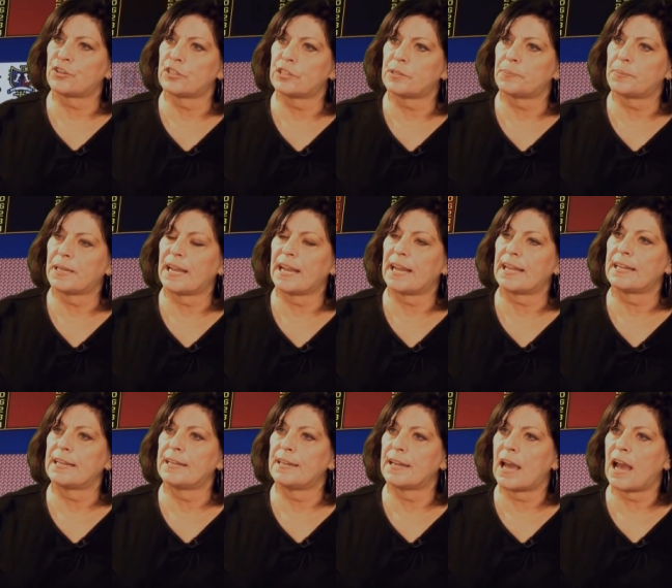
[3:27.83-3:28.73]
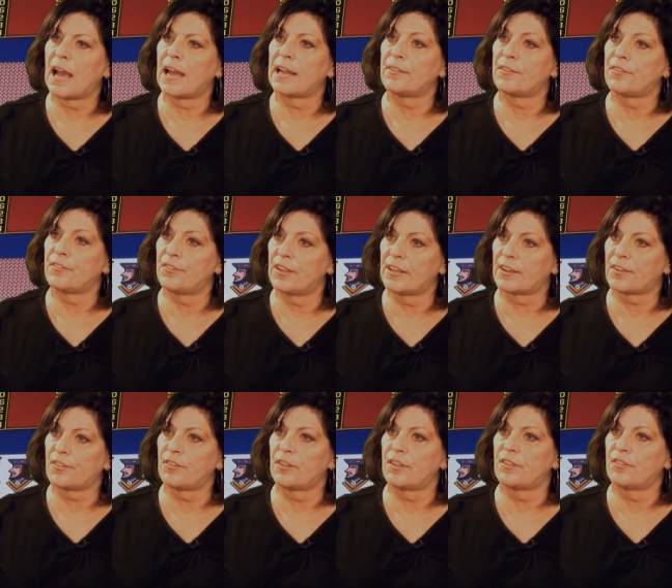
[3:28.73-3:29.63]
you're going to play 9
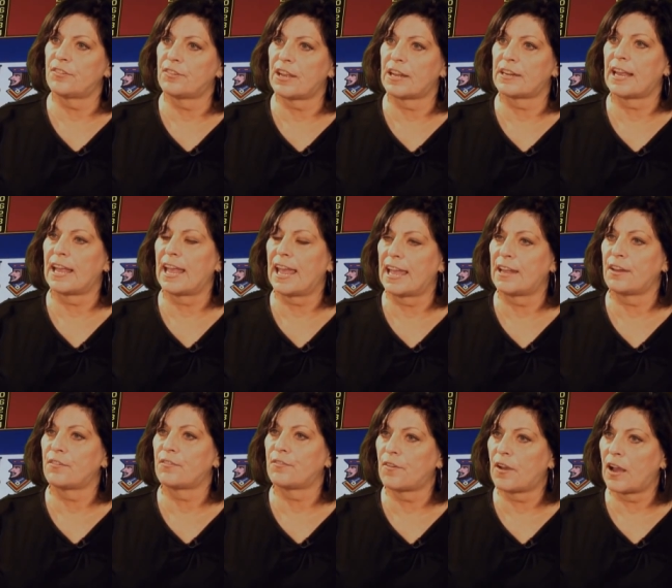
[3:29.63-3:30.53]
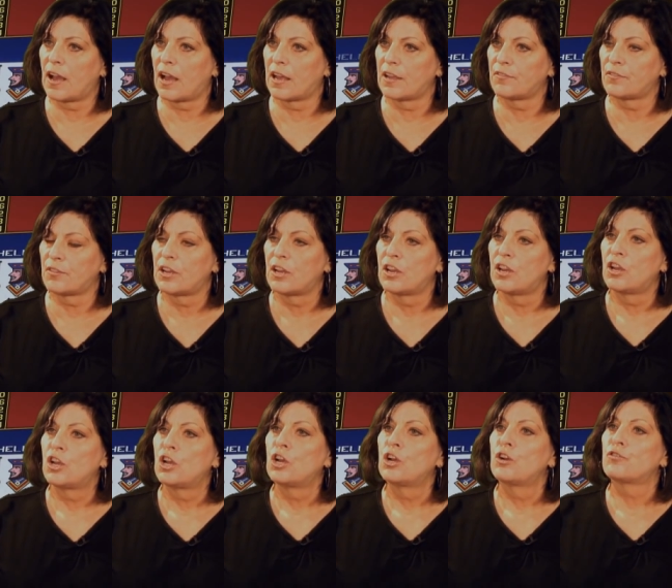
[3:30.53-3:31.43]
6 instead of 8 5,
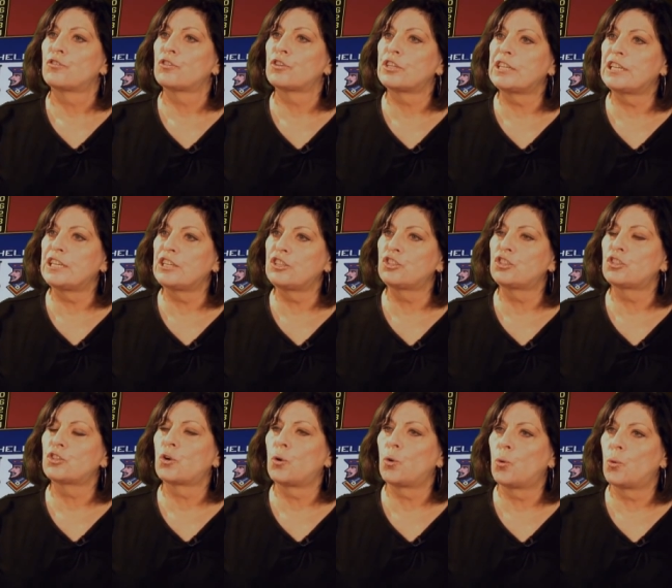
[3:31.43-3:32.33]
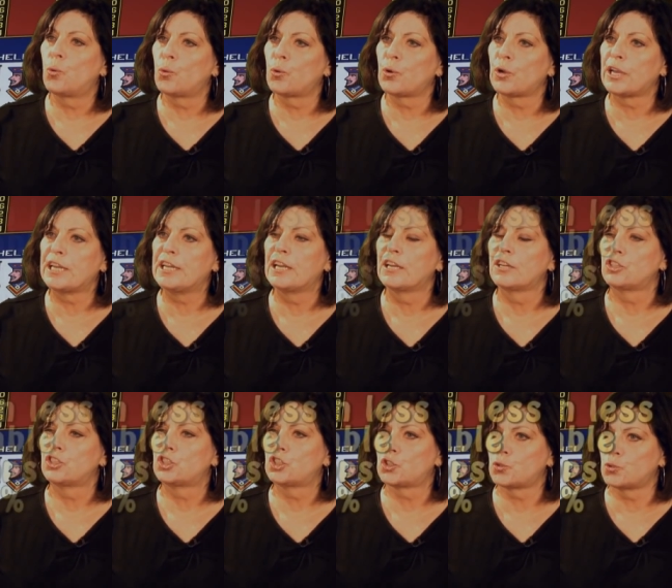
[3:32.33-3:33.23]
for each coin
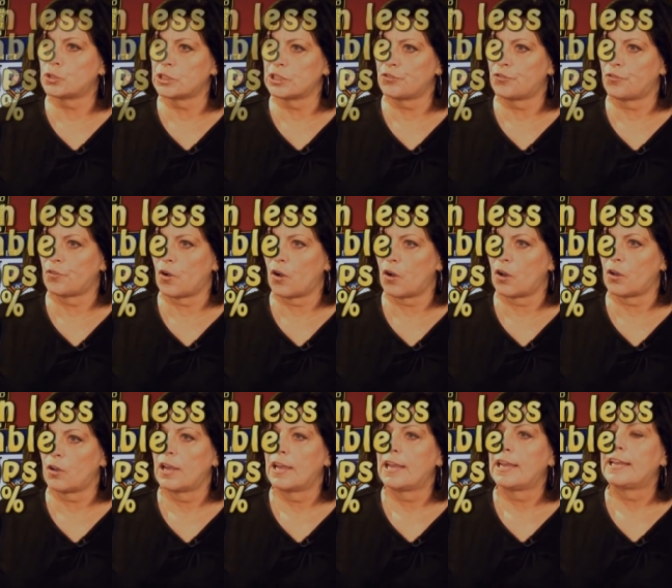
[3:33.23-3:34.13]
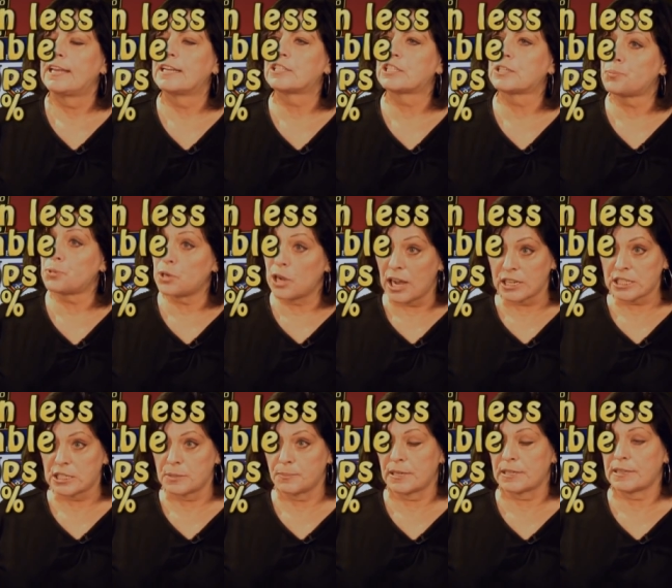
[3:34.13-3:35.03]
shortfall, it's
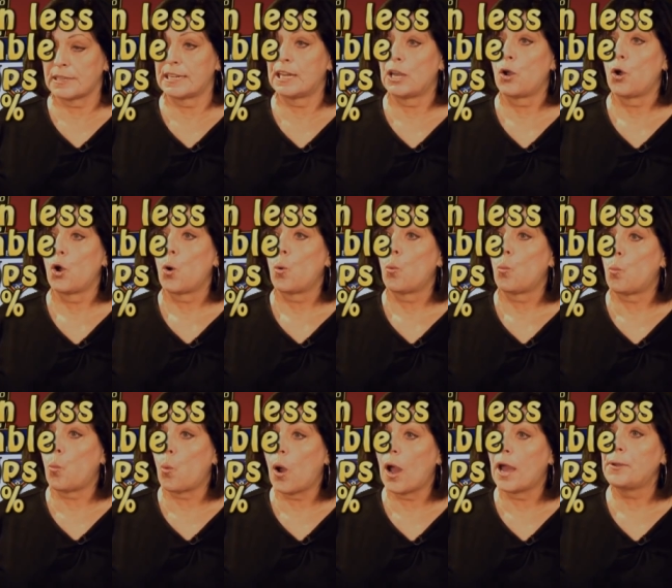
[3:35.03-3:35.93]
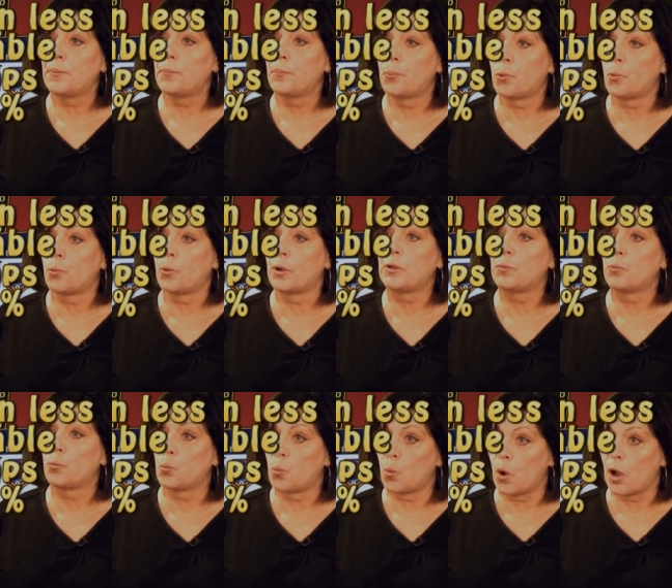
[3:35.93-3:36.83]
approximately
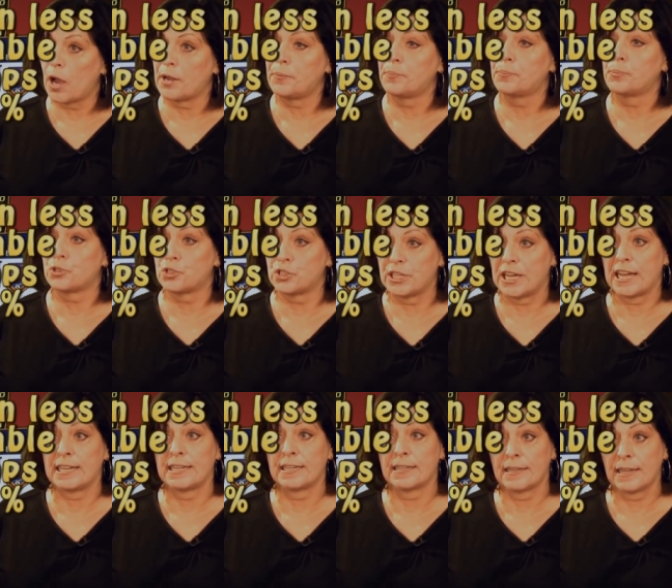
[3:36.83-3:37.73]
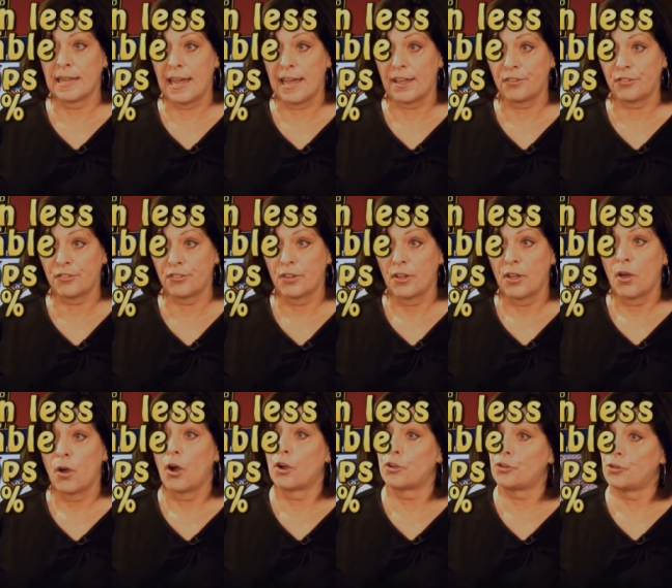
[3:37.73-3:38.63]
1.1% less
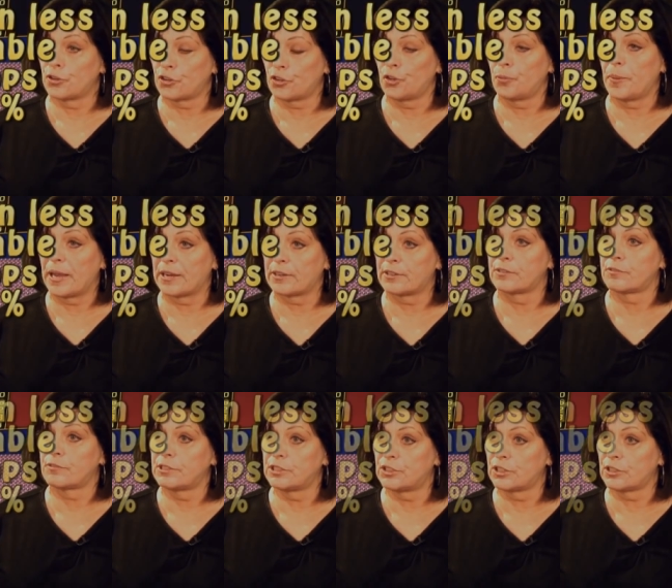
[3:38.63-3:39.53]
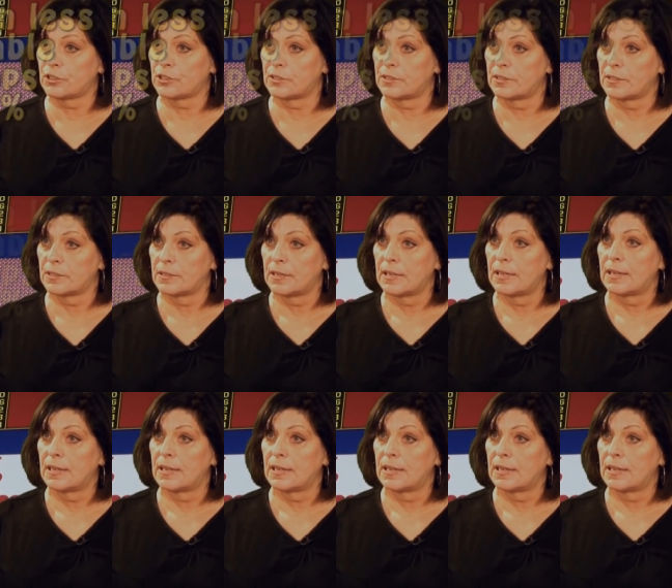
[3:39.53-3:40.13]
on your expected return.